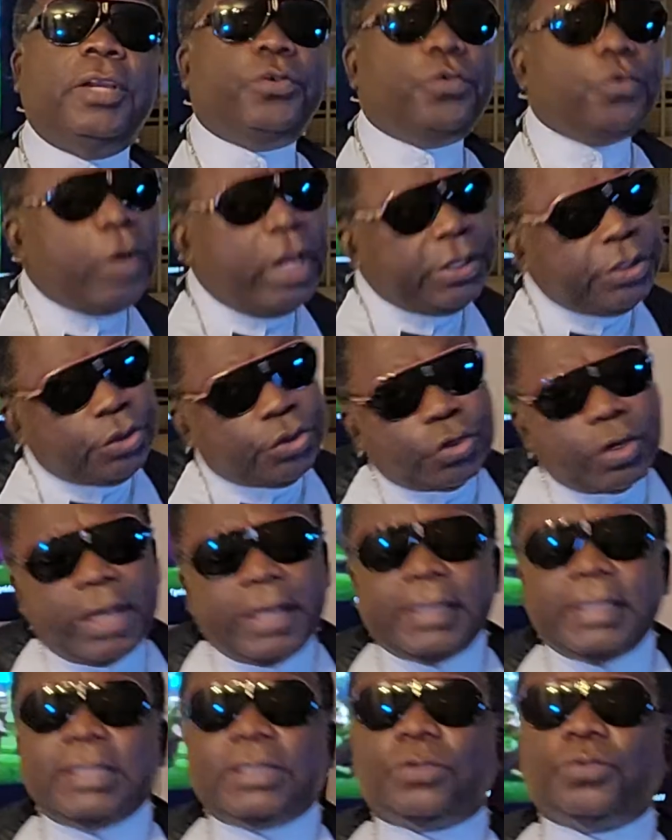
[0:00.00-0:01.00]
To
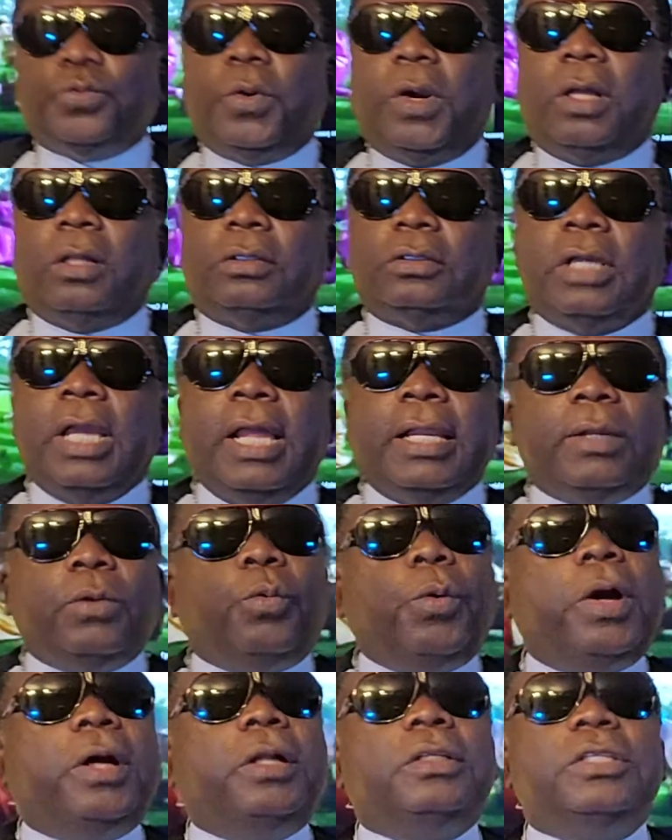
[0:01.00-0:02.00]
enjoy this world. The
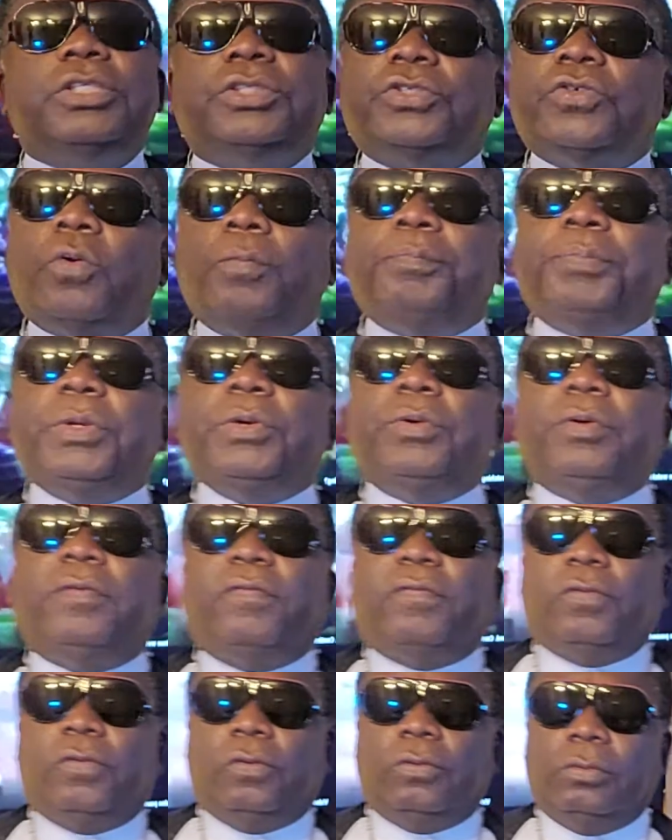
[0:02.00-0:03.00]
world is so
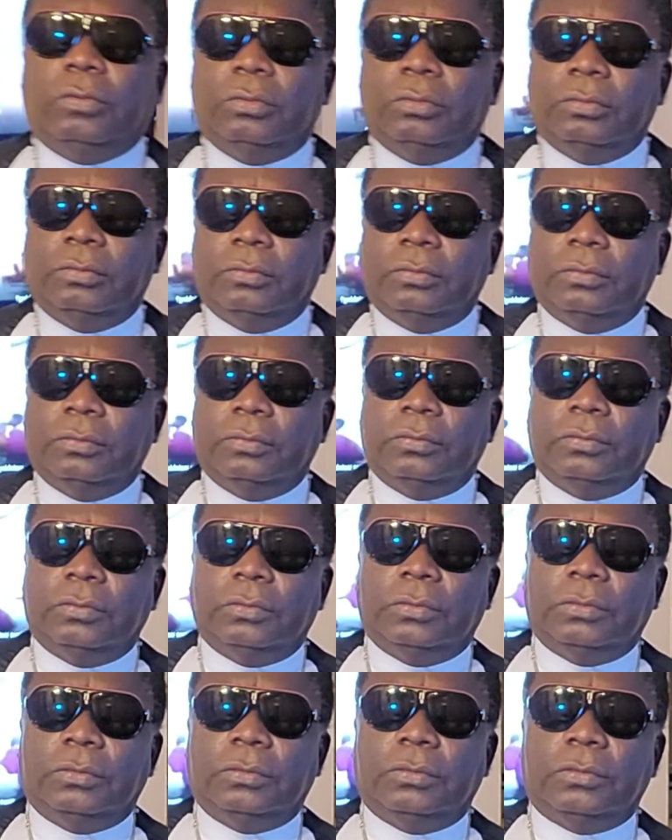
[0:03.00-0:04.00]
beautiful.
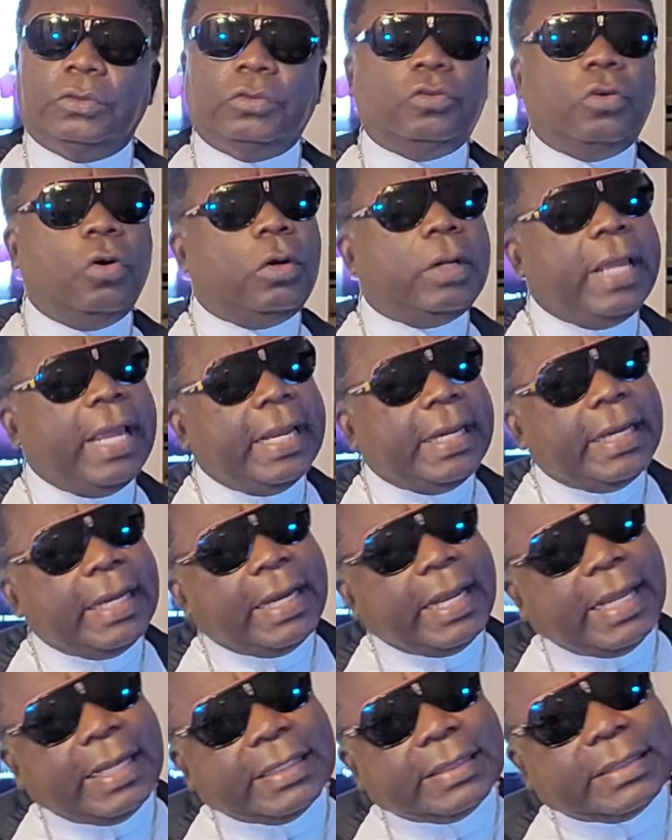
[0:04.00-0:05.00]
Don't
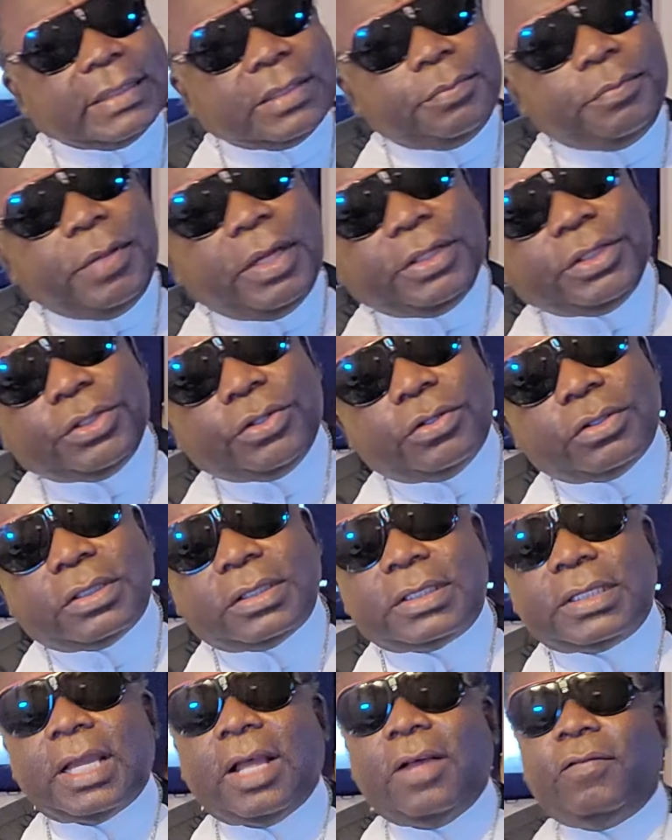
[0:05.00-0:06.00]
underestimate
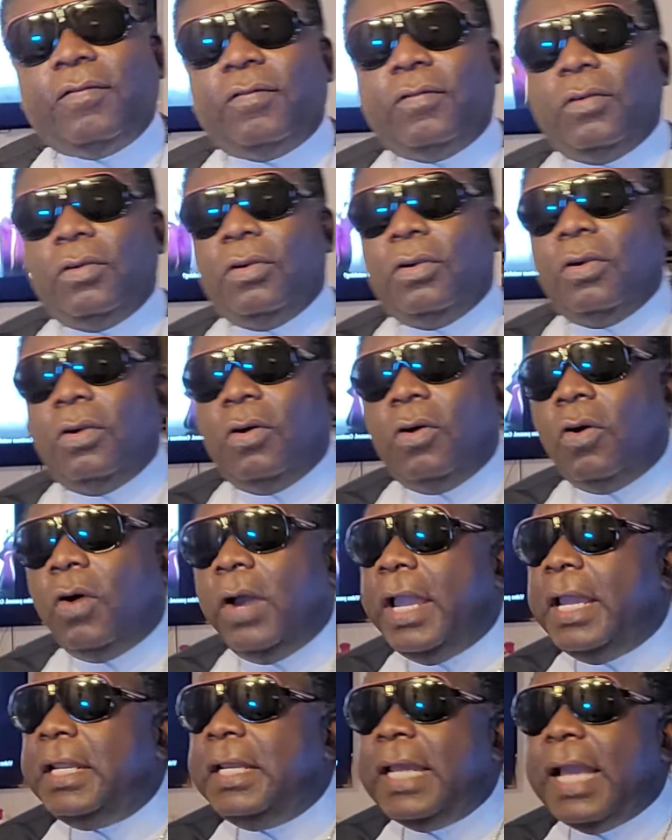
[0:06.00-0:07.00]
yourself
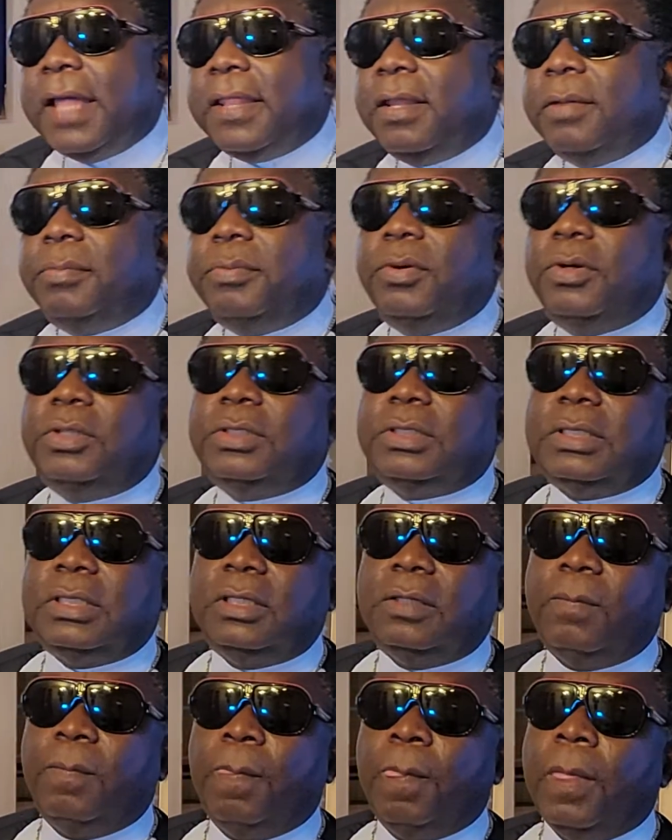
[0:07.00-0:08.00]
or any other
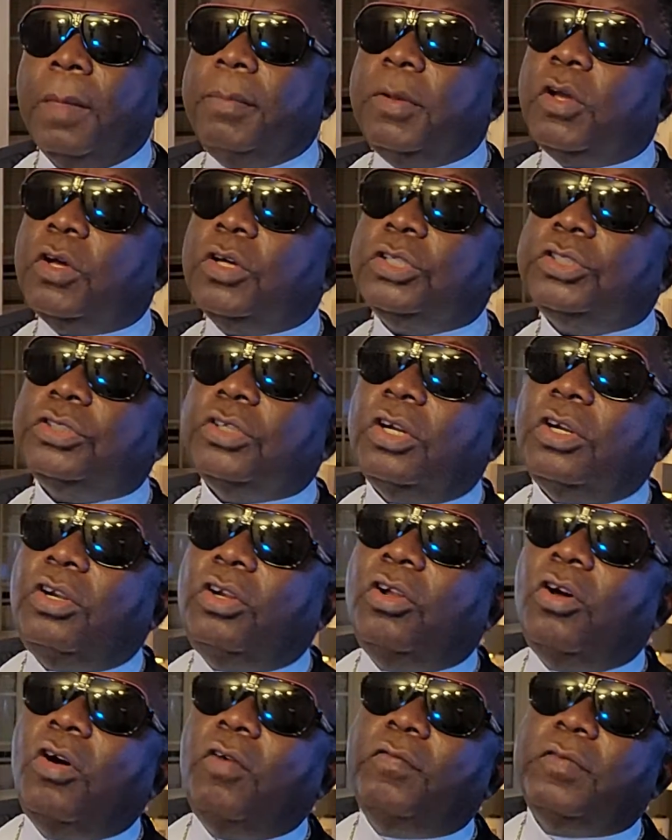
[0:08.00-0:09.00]
person because you're
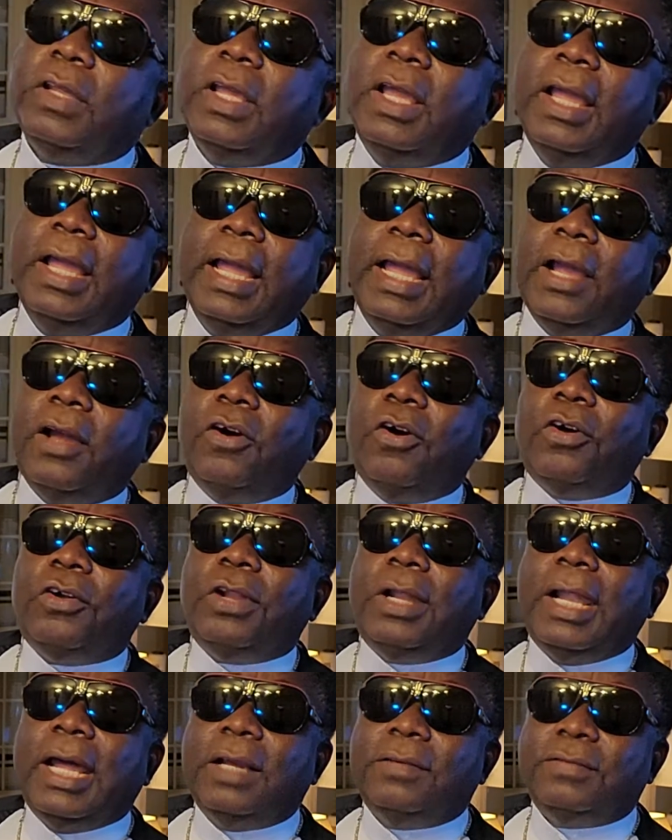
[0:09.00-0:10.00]
loved and
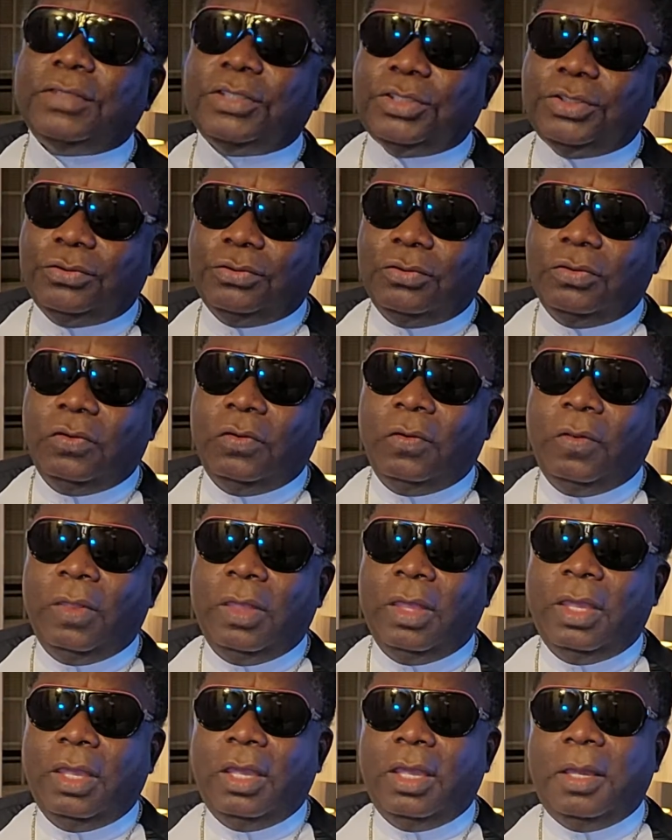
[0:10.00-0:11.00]
God loves you.
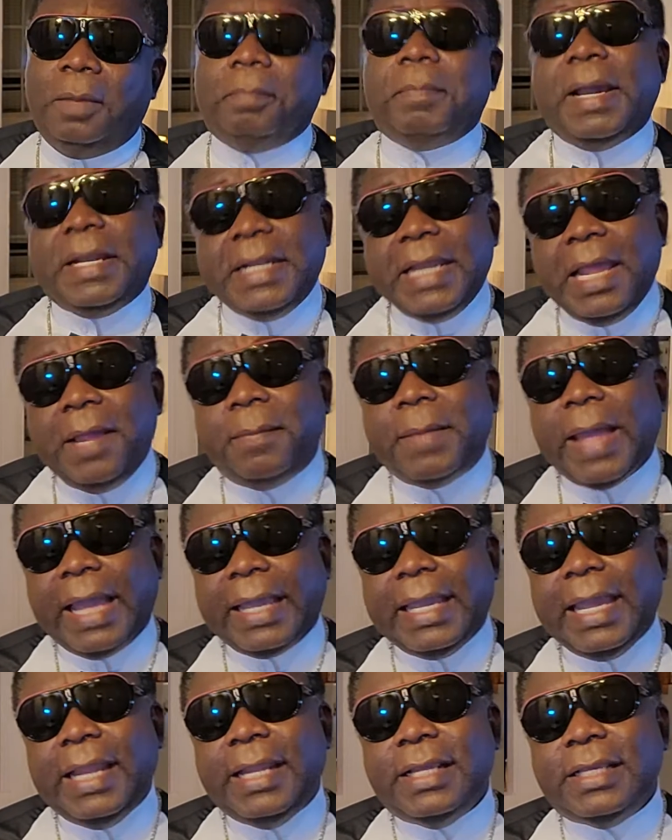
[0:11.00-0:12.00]
My name
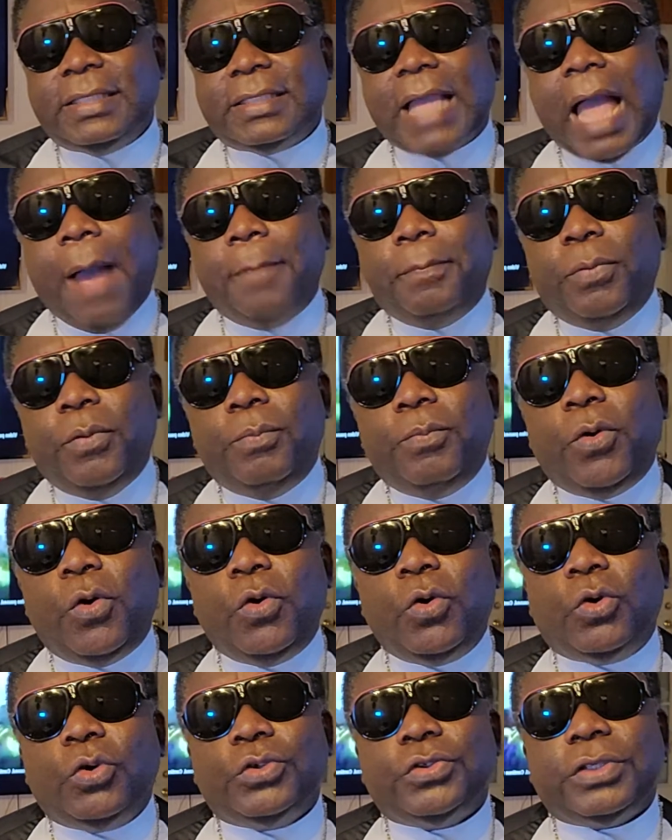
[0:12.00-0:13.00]
again is Abu
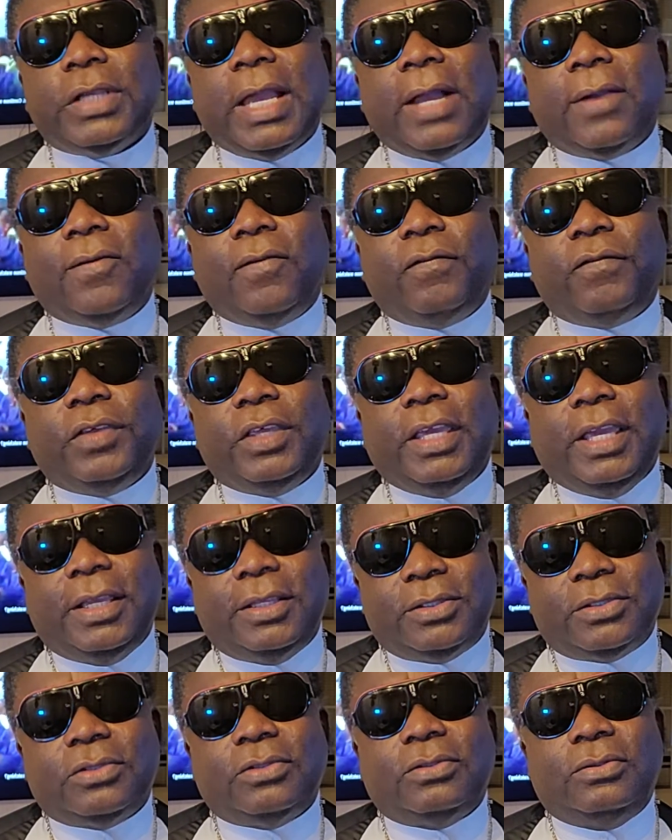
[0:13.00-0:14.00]
Bronco Siakufi
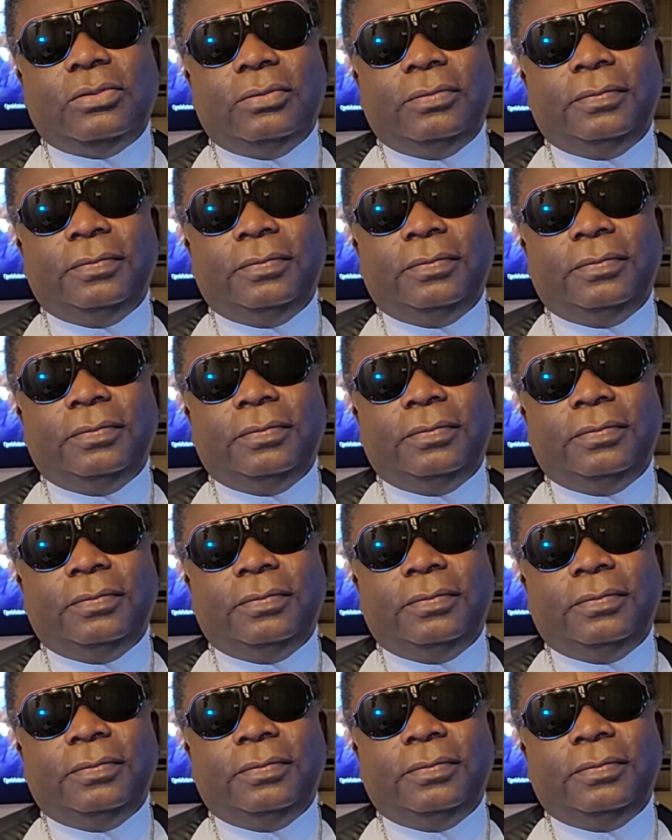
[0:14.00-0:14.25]
Yesu.